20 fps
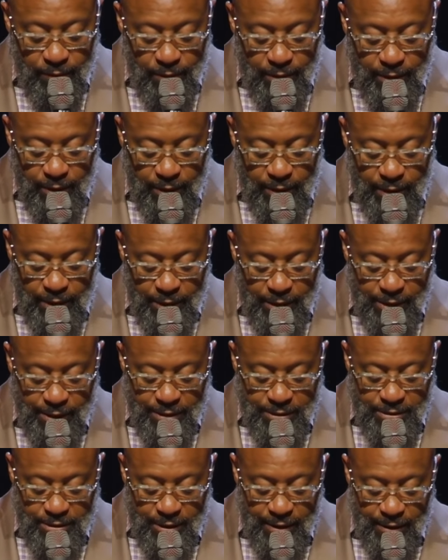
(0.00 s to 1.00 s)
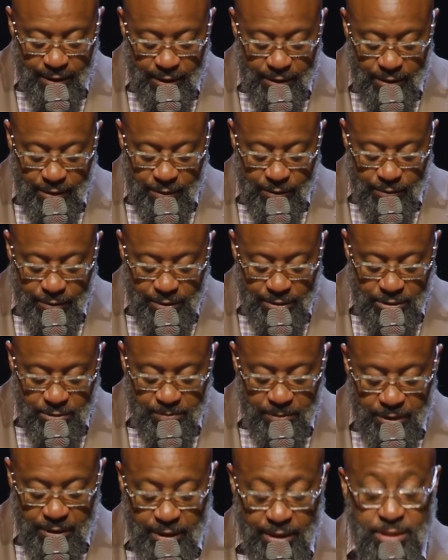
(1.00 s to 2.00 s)
And it is there that the Holy
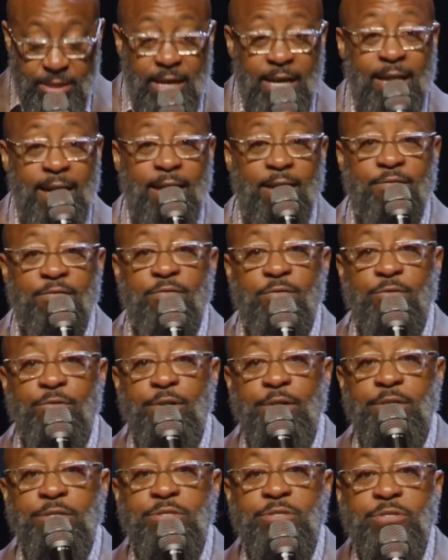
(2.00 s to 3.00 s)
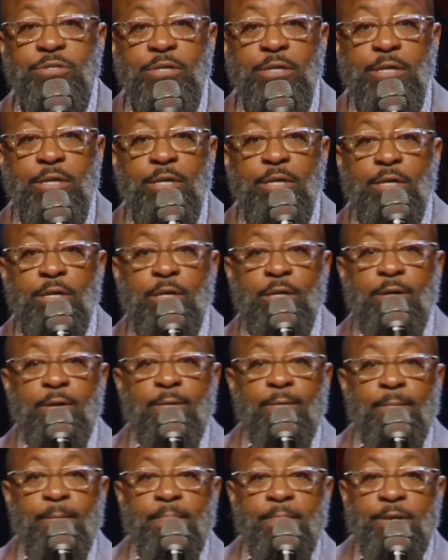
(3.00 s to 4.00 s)
Spirit has highlighted for us
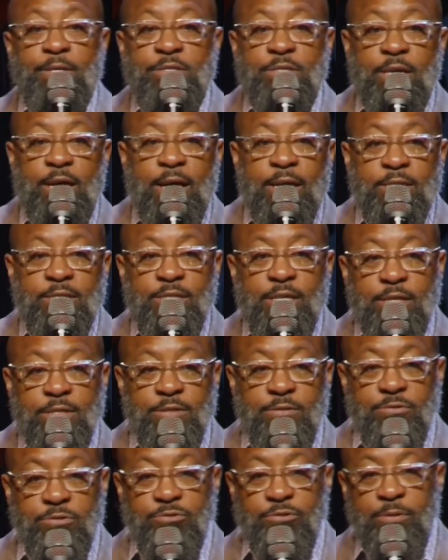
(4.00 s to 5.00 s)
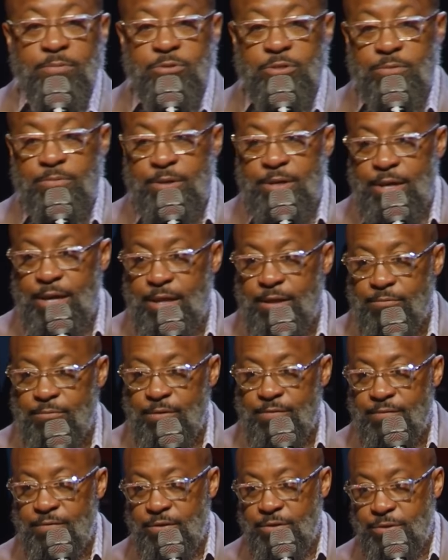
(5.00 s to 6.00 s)
this context of scripture beginning with
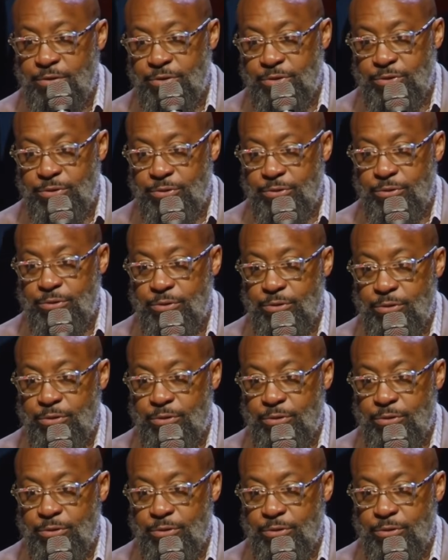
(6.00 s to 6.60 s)
verse